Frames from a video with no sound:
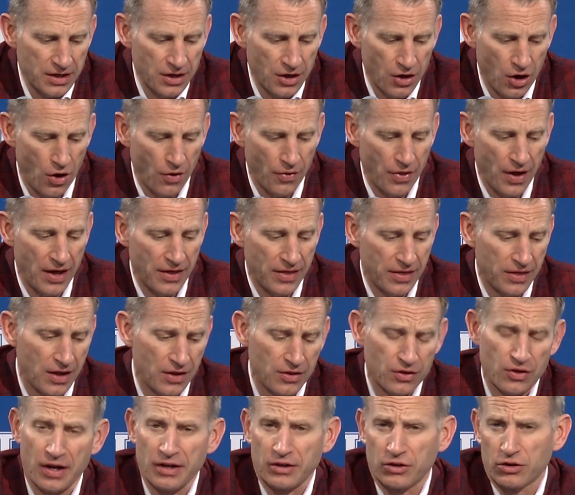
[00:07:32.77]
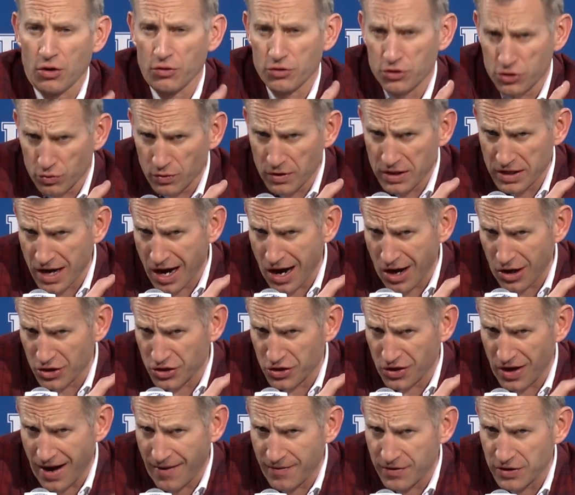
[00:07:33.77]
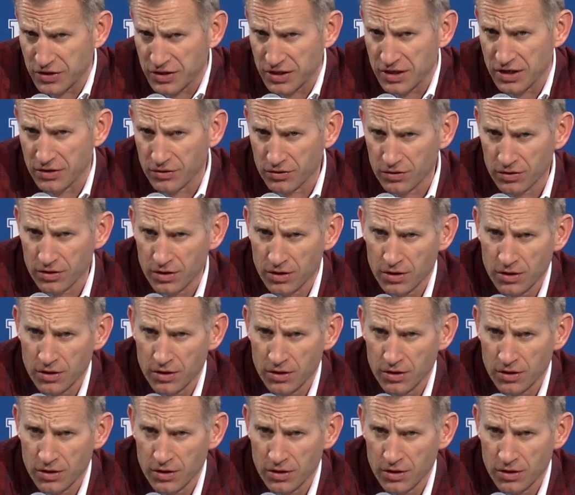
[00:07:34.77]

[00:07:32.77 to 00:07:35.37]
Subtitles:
You know, that those three guards are obviously